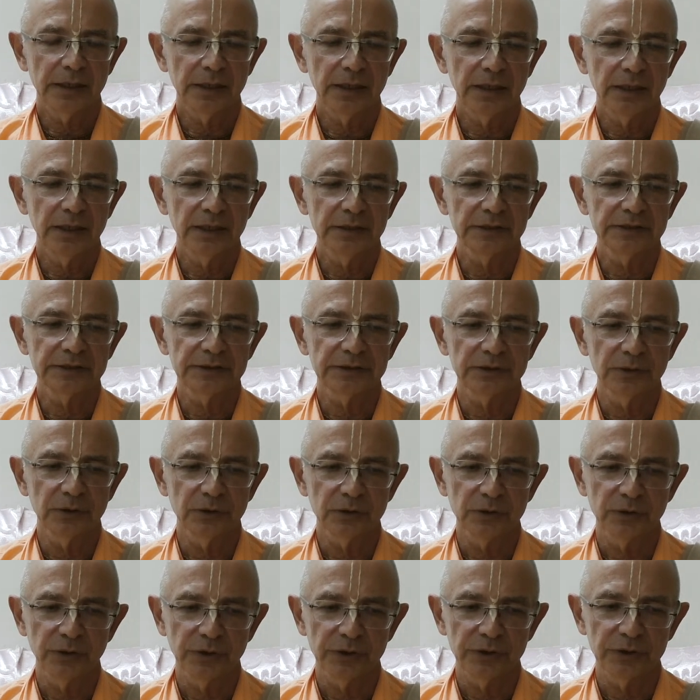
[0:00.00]
It's
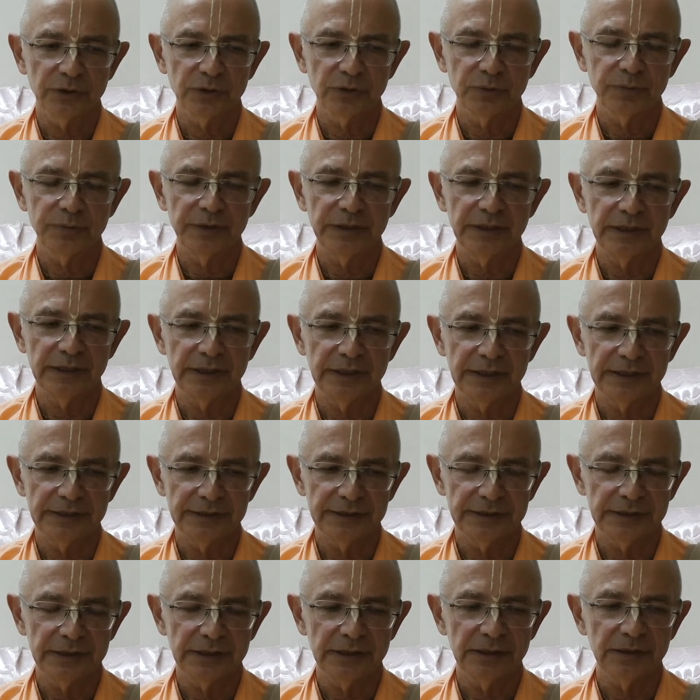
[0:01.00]
not going to be
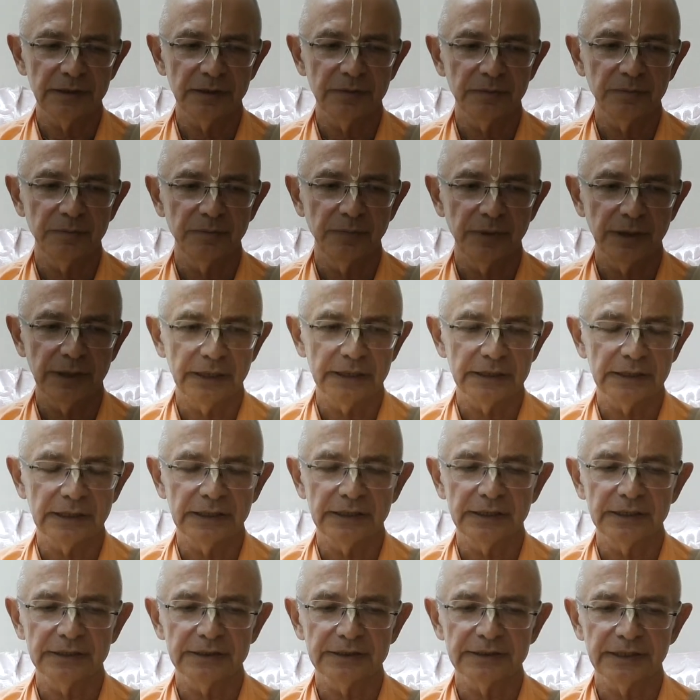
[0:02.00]
easy, but
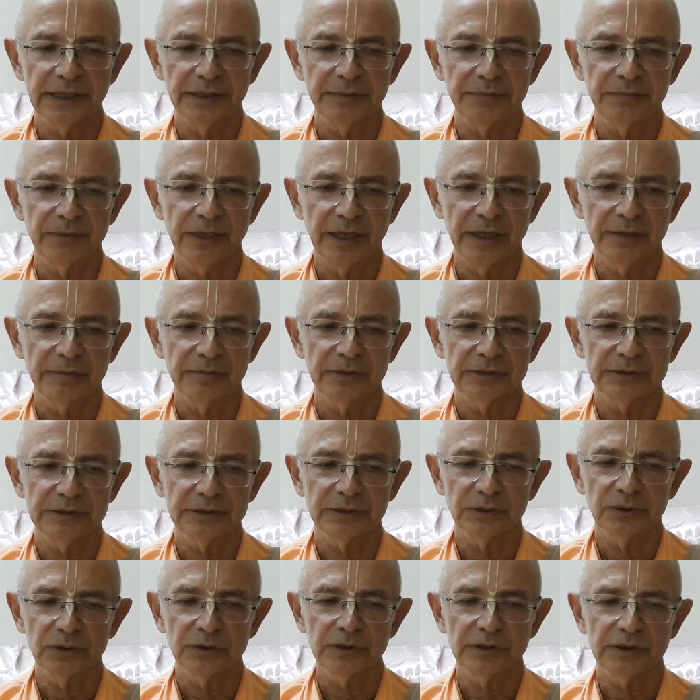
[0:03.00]
at the same time, it's
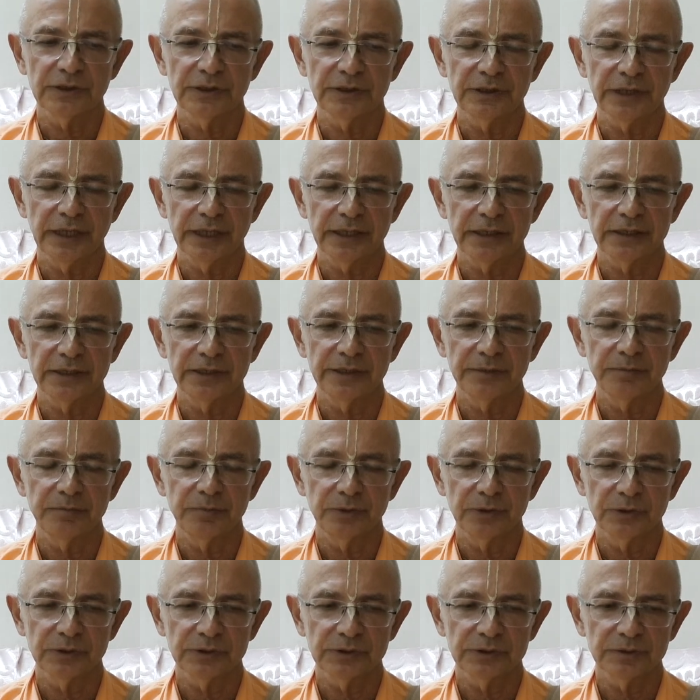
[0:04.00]
not entirely
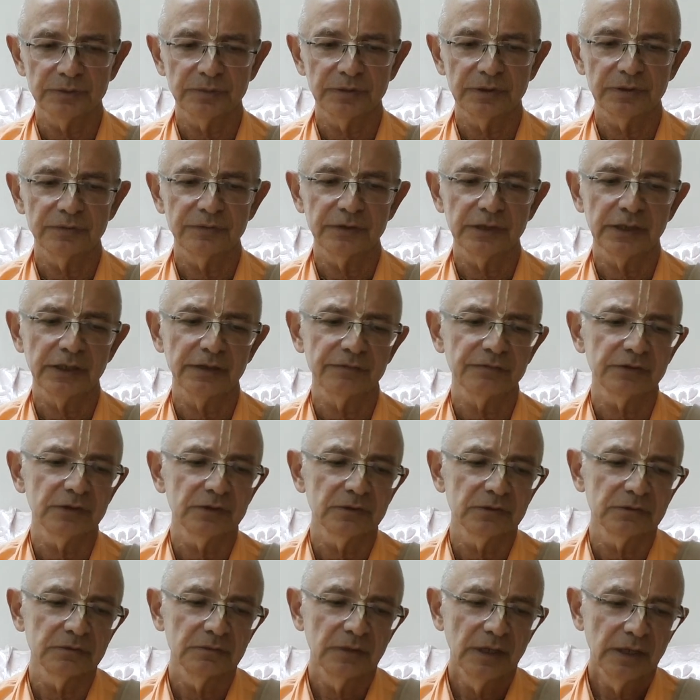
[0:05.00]
impossible. We have
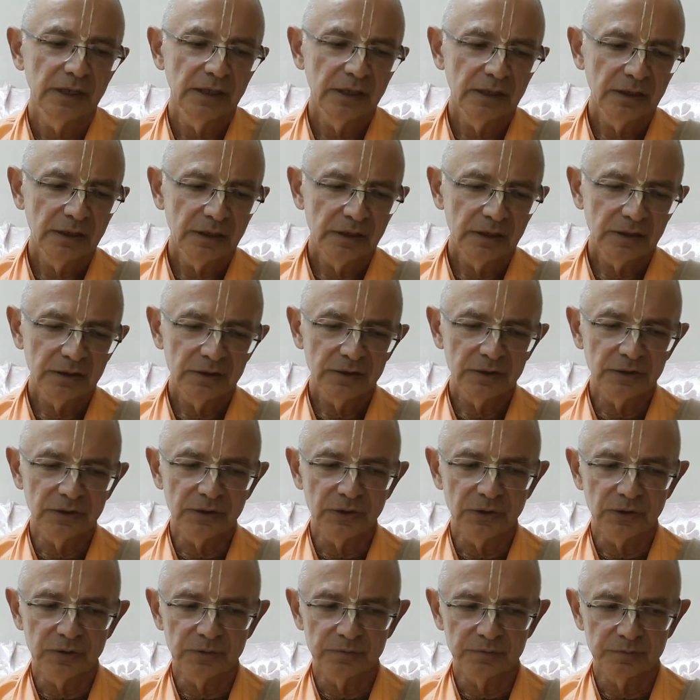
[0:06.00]
to,
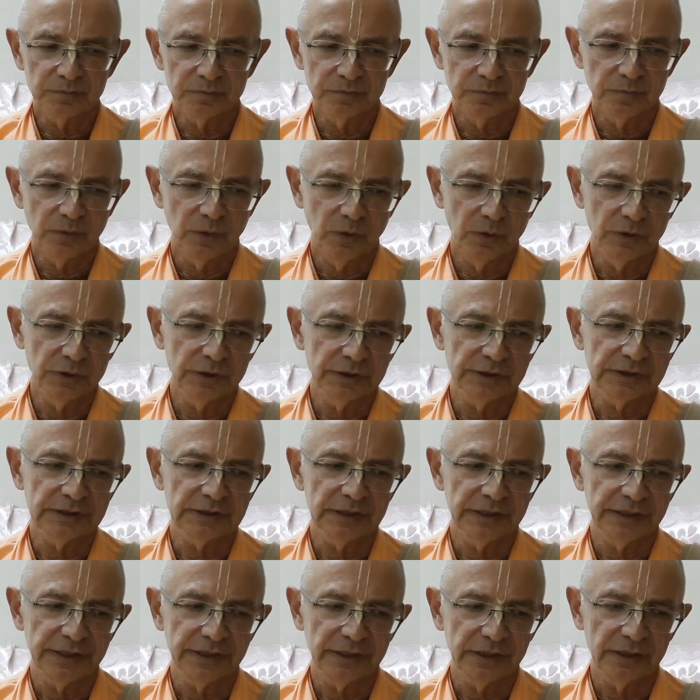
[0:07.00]

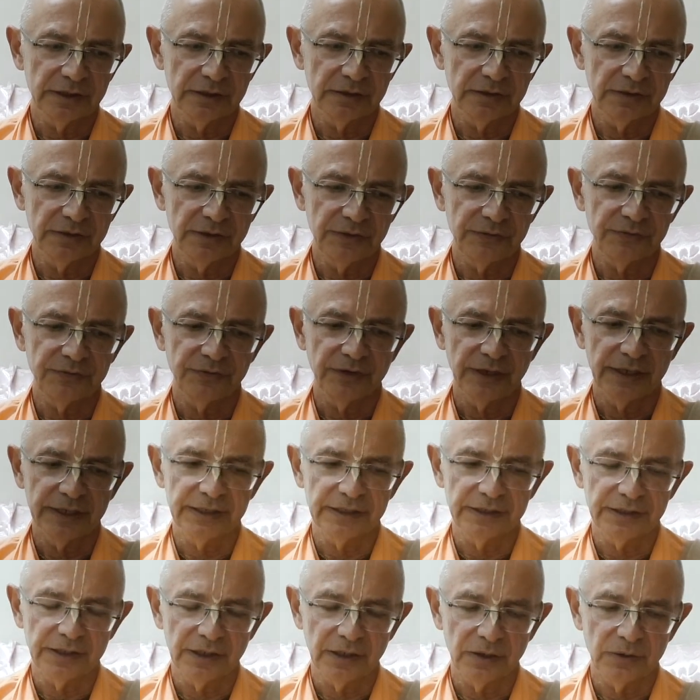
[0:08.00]
honestly
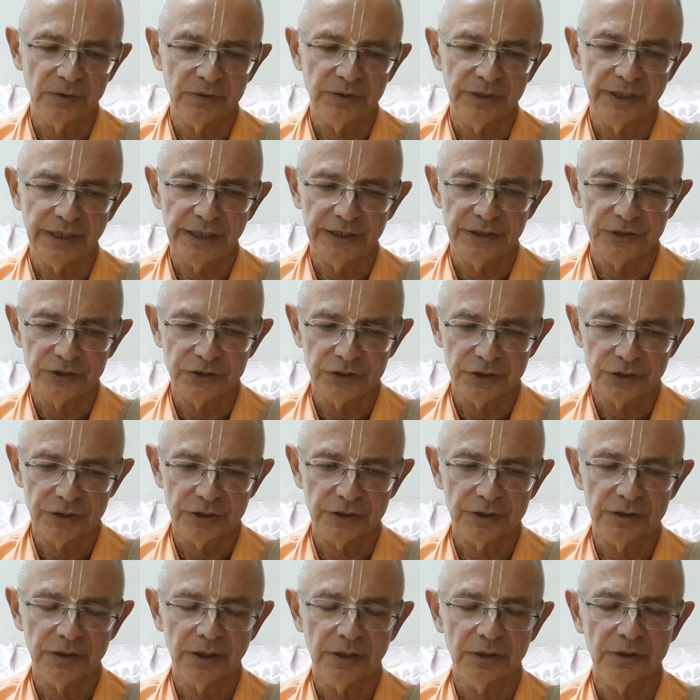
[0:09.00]
define our
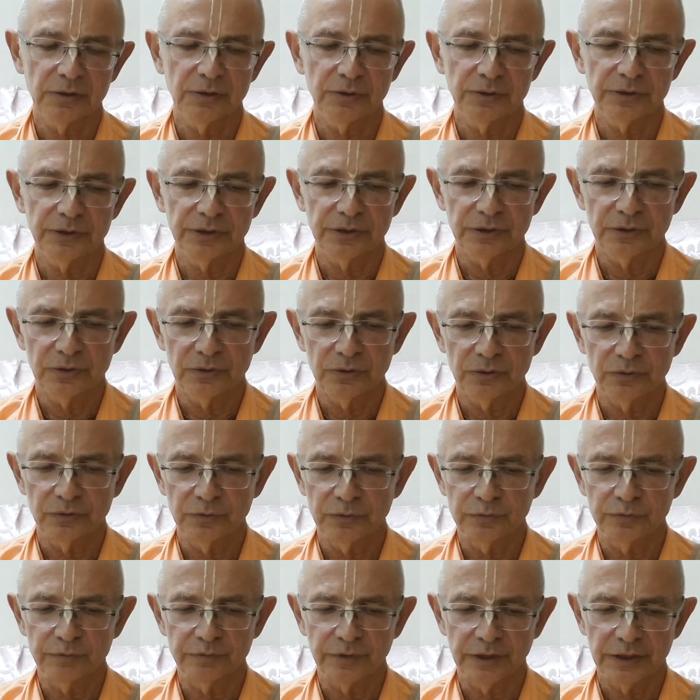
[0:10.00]
nature according
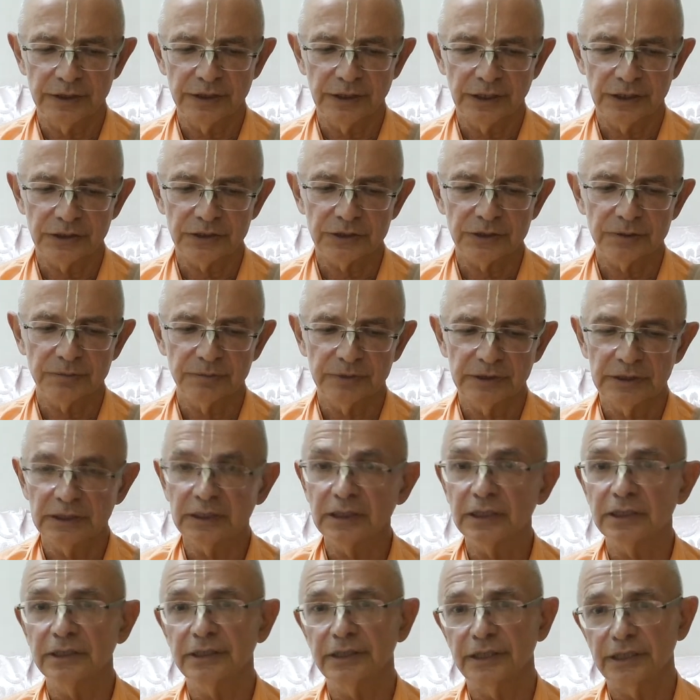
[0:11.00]
to Varnashama
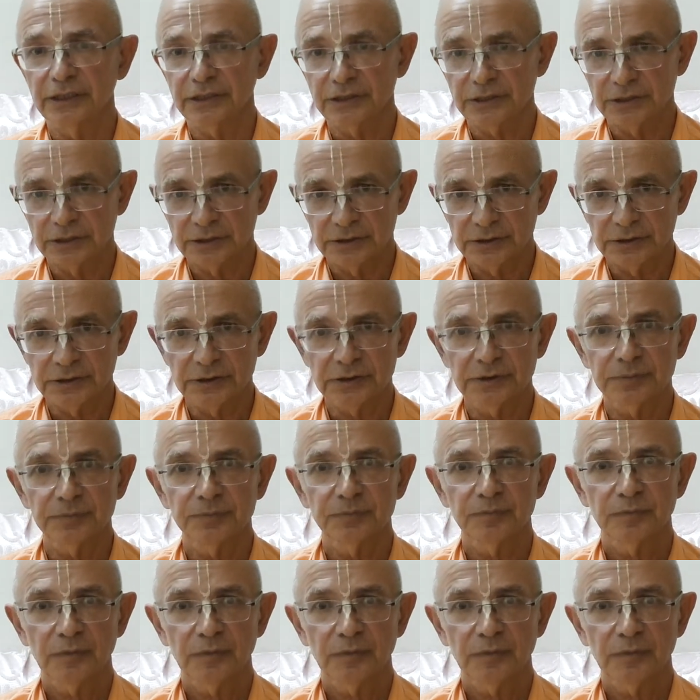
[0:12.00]
inclinations.